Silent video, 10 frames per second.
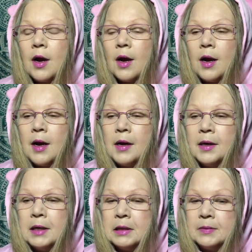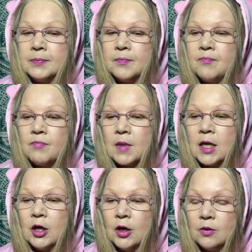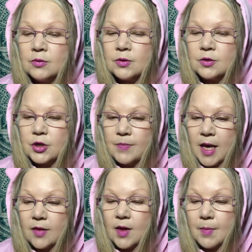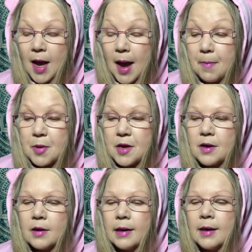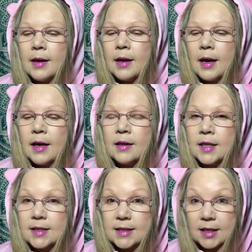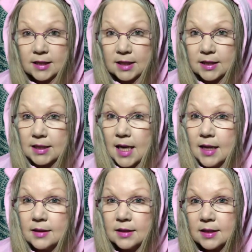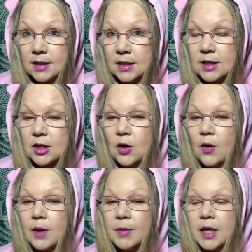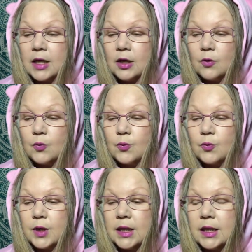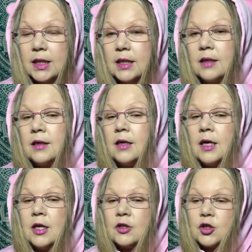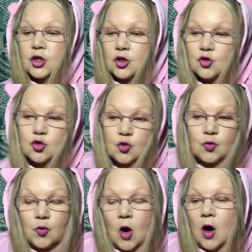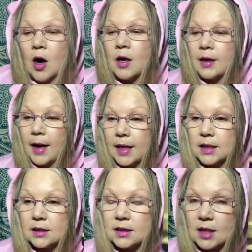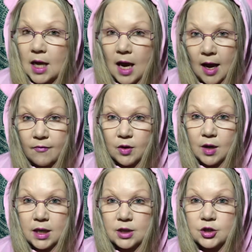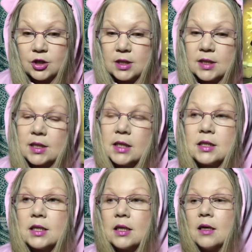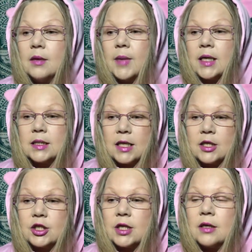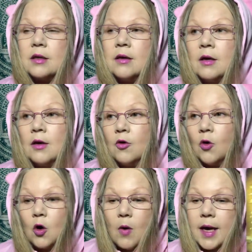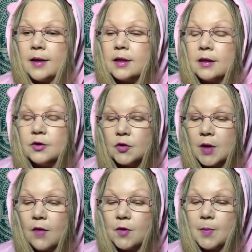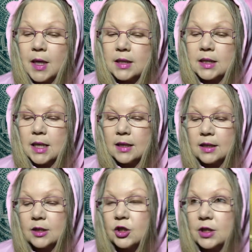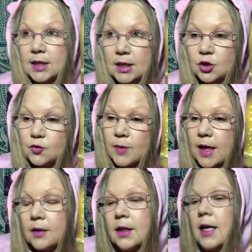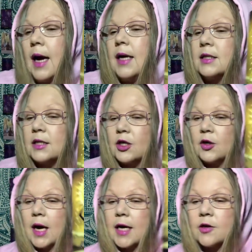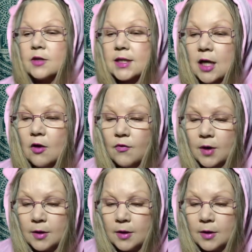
you know, to make them happy. And they said to dance. So I'm getting a really strong guidance to have you guys just sit in meditation. Or quietly, you don't have to meditate, and just like directly ask your higher self,